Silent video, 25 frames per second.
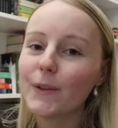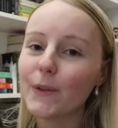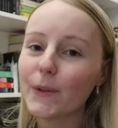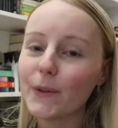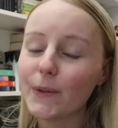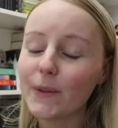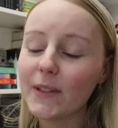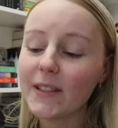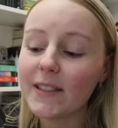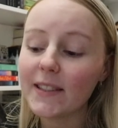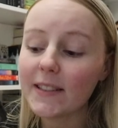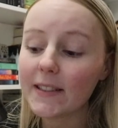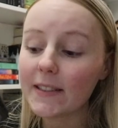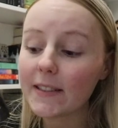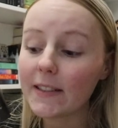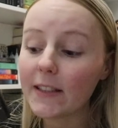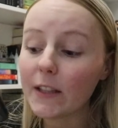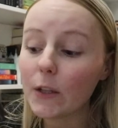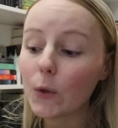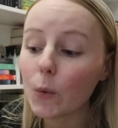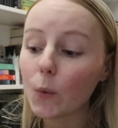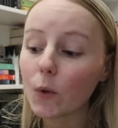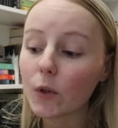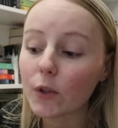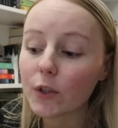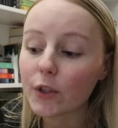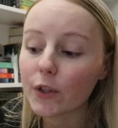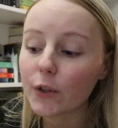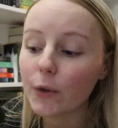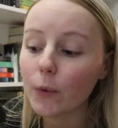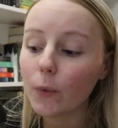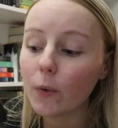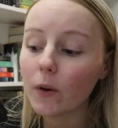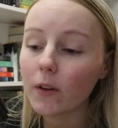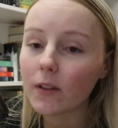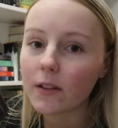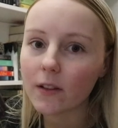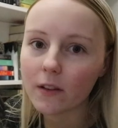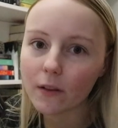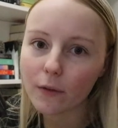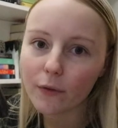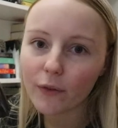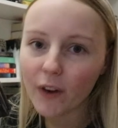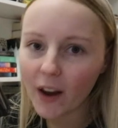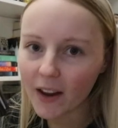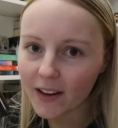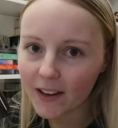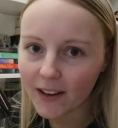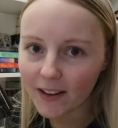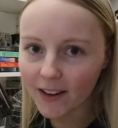So this is a sequel to Until
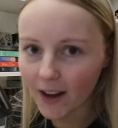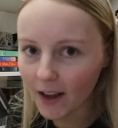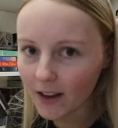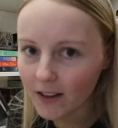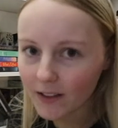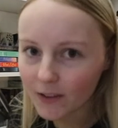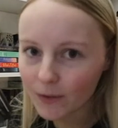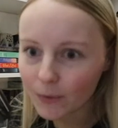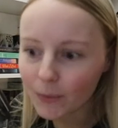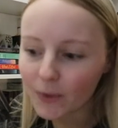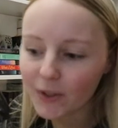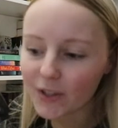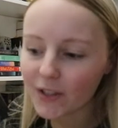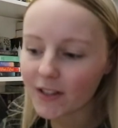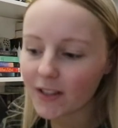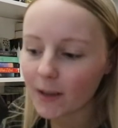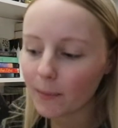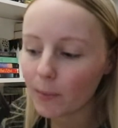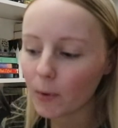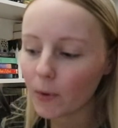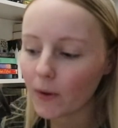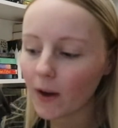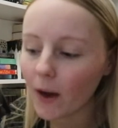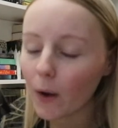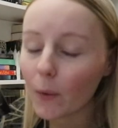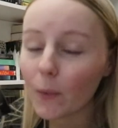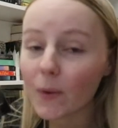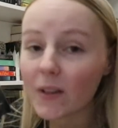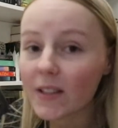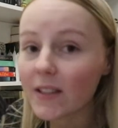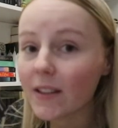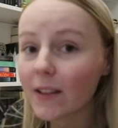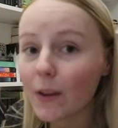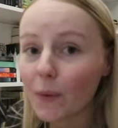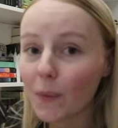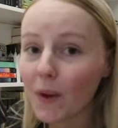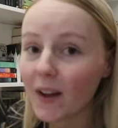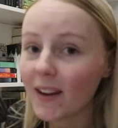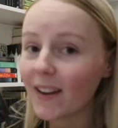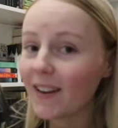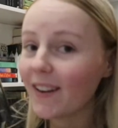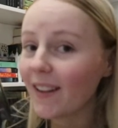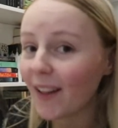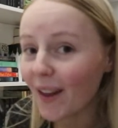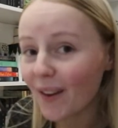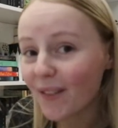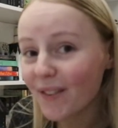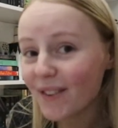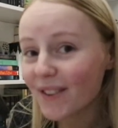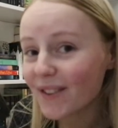Friday Night, which is a book I recently read and
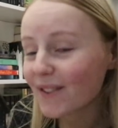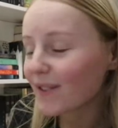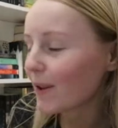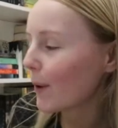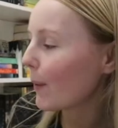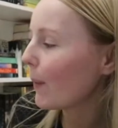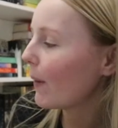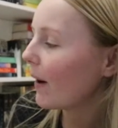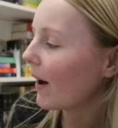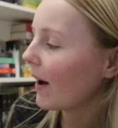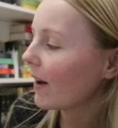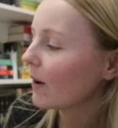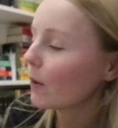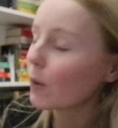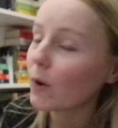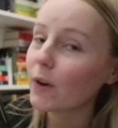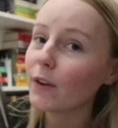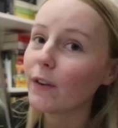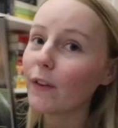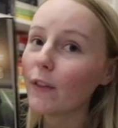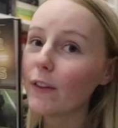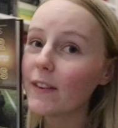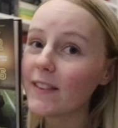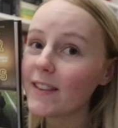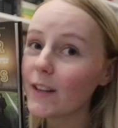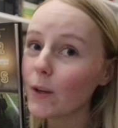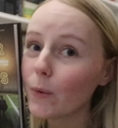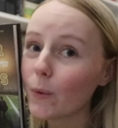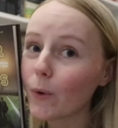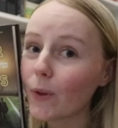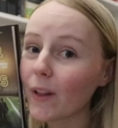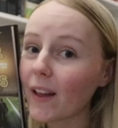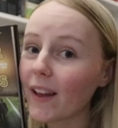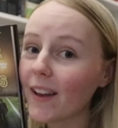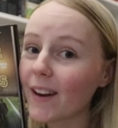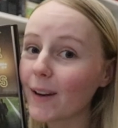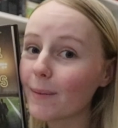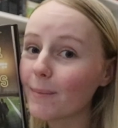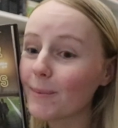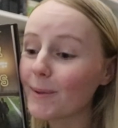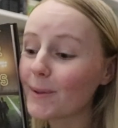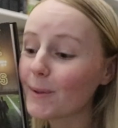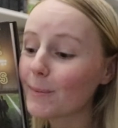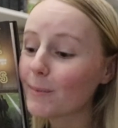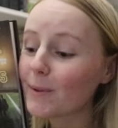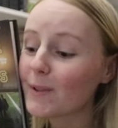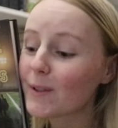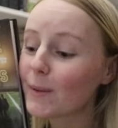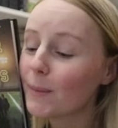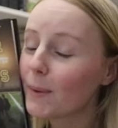loved, so I ordered the sequel, and I'm
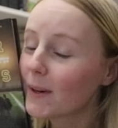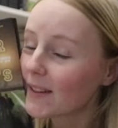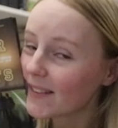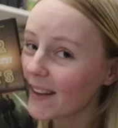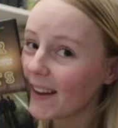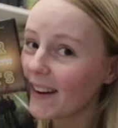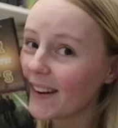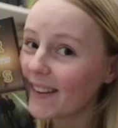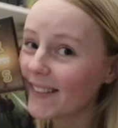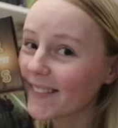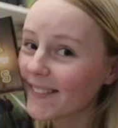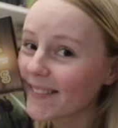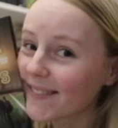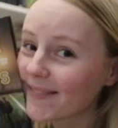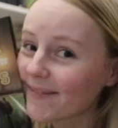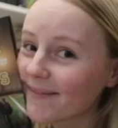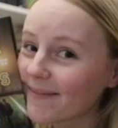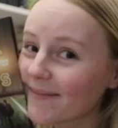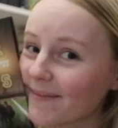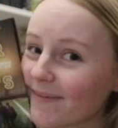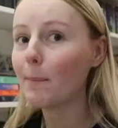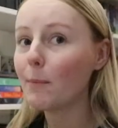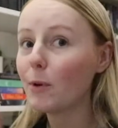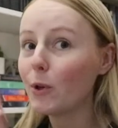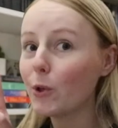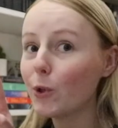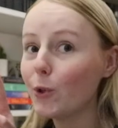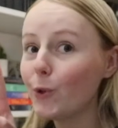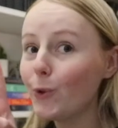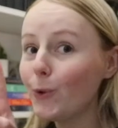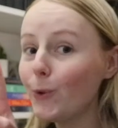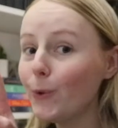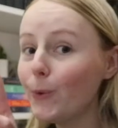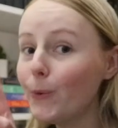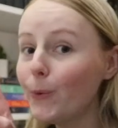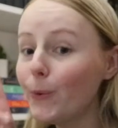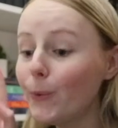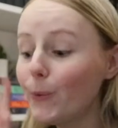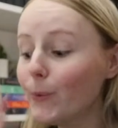super, super excited. Number 2.